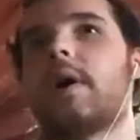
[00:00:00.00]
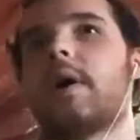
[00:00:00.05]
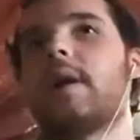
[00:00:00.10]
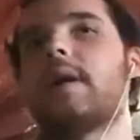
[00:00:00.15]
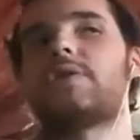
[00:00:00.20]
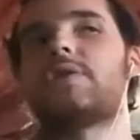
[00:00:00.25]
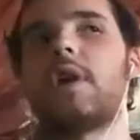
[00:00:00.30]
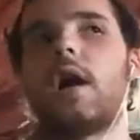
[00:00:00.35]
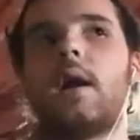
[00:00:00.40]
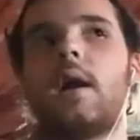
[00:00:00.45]

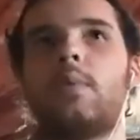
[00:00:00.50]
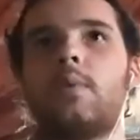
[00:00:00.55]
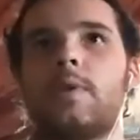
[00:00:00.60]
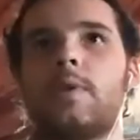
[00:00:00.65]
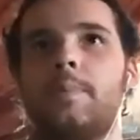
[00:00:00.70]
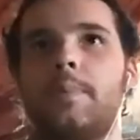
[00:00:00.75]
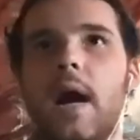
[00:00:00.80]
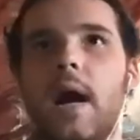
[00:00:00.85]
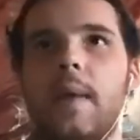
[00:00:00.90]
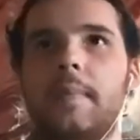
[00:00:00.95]
start
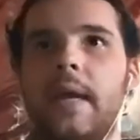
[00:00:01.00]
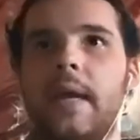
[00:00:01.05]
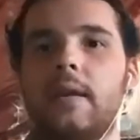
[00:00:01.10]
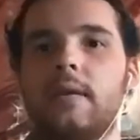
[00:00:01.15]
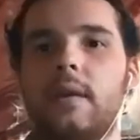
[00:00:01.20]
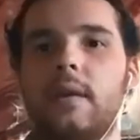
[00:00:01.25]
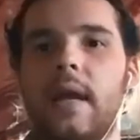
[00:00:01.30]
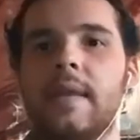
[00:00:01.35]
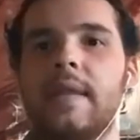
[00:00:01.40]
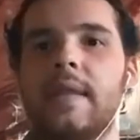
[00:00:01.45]
with
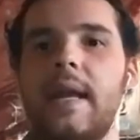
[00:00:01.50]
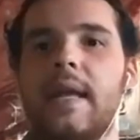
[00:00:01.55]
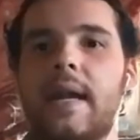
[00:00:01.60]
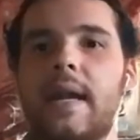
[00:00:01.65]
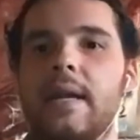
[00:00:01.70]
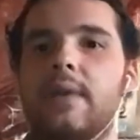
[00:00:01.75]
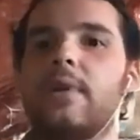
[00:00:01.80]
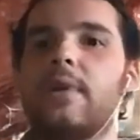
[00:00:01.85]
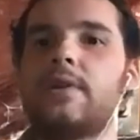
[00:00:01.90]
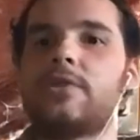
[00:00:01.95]
bombing, and then
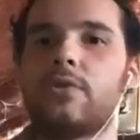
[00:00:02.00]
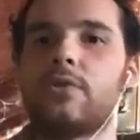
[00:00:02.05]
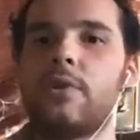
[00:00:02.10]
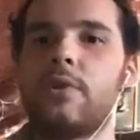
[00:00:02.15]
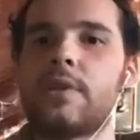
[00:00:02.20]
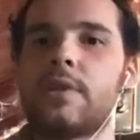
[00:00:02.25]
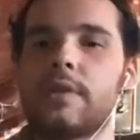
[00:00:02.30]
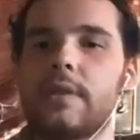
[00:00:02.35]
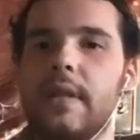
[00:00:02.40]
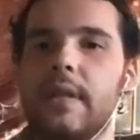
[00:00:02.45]
any
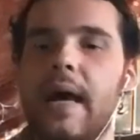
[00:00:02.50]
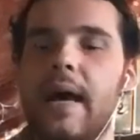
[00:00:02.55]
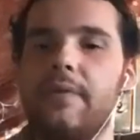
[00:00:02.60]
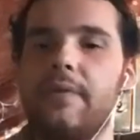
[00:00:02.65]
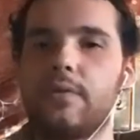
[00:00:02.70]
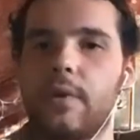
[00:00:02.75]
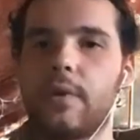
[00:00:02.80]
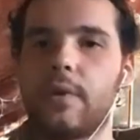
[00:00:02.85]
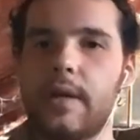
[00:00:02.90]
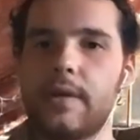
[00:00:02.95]
resources
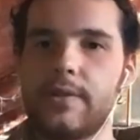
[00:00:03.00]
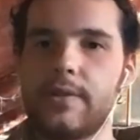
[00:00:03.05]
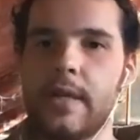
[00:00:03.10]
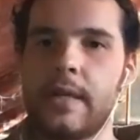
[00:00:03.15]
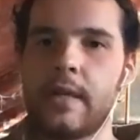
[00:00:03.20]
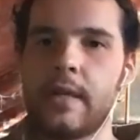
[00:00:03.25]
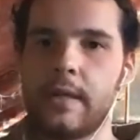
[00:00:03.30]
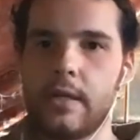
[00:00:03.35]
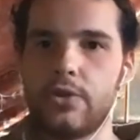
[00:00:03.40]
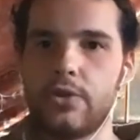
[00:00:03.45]
left, we're gonna
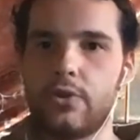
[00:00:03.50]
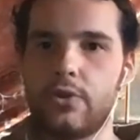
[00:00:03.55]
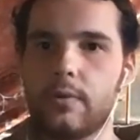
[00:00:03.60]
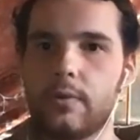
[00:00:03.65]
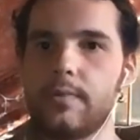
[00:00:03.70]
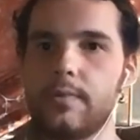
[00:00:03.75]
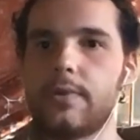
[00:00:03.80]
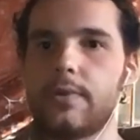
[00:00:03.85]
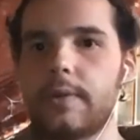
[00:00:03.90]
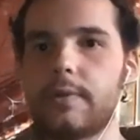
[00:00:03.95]
send in the
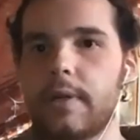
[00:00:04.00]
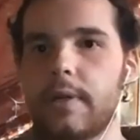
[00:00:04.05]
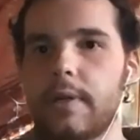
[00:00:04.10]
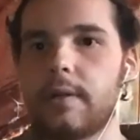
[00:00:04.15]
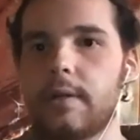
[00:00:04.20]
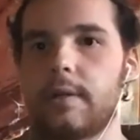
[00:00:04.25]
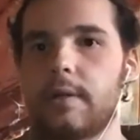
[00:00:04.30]
troops to